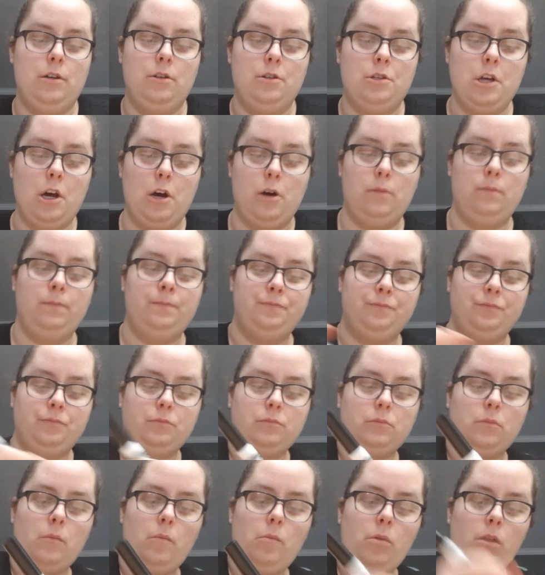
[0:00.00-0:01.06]
So
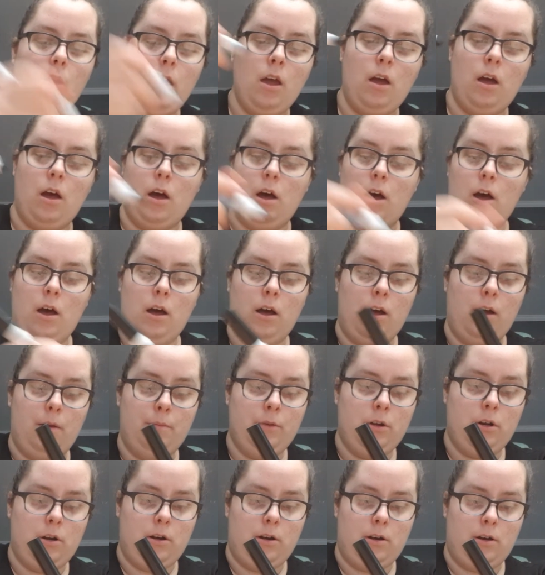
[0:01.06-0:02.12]
I'm
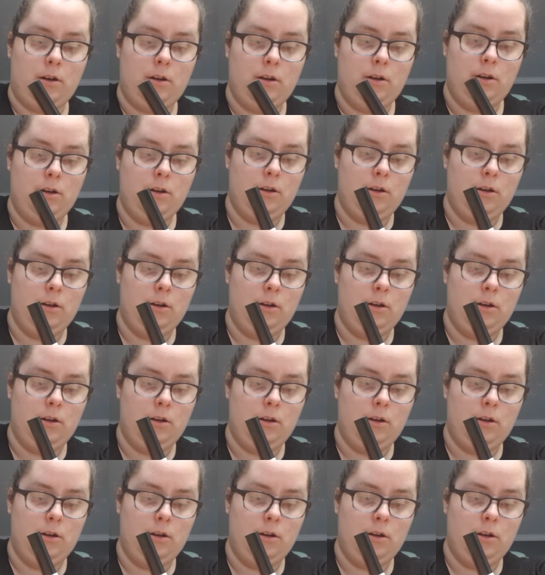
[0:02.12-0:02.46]
going to